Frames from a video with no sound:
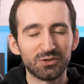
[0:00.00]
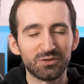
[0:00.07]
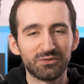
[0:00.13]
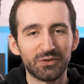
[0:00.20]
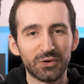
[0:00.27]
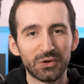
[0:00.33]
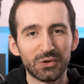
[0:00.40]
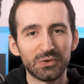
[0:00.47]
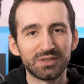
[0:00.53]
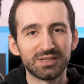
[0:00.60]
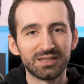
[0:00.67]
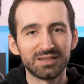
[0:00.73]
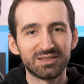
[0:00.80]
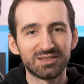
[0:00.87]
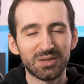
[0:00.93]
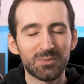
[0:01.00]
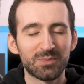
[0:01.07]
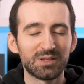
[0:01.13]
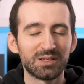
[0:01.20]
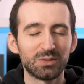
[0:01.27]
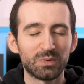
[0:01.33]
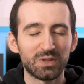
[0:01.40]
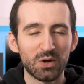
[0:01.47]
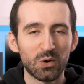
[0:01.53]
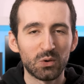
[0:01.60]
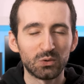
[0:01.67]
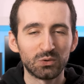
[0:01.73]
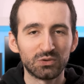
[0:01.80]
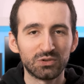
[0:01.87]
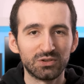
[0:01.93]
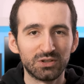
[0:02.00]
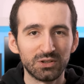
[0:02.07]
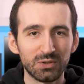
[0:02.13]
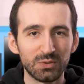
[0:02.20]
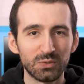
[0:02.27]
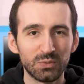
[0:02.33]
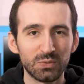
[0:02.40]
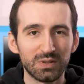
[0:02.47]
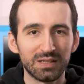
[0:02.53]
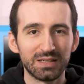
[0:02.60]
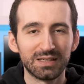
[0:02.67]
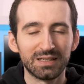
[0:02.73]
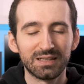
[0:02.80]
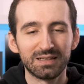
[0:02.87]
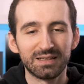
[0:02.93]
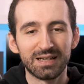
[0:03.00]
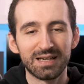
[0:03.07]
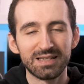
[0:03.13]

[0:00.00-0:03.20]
your photos is something we all do uh,